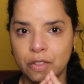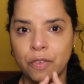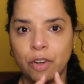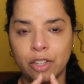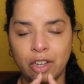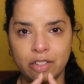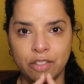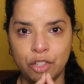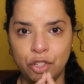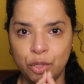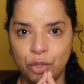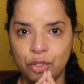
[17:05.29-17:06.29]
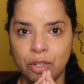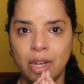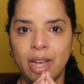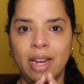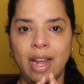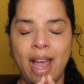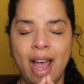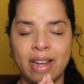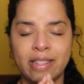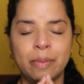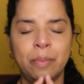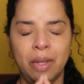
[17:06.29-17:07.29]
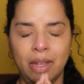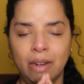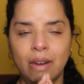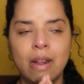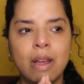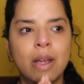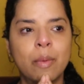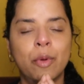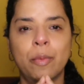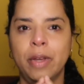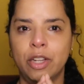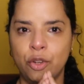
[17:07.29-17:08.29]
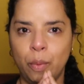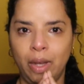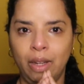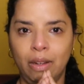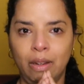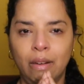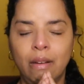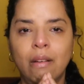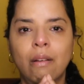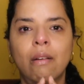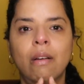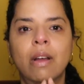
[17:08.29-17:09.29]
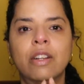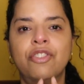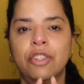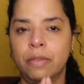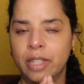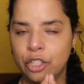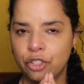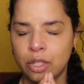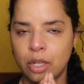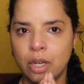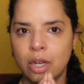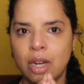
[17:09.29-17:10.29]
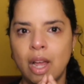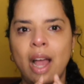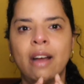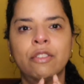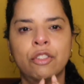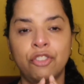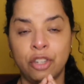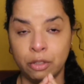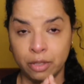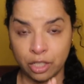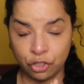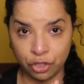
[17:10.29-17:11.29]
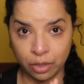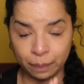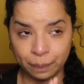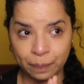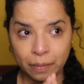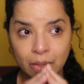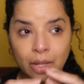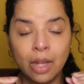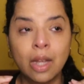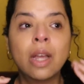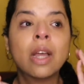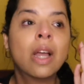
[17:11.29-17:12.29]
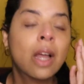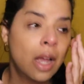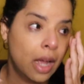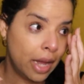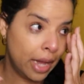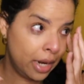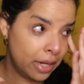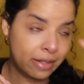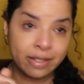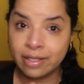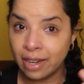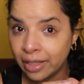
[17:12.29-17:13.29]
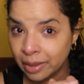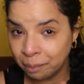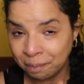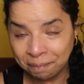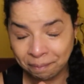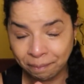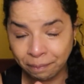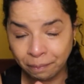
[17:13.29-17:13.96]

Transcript: of our Constitution, and has been perpetuated generation after generation. And it's time,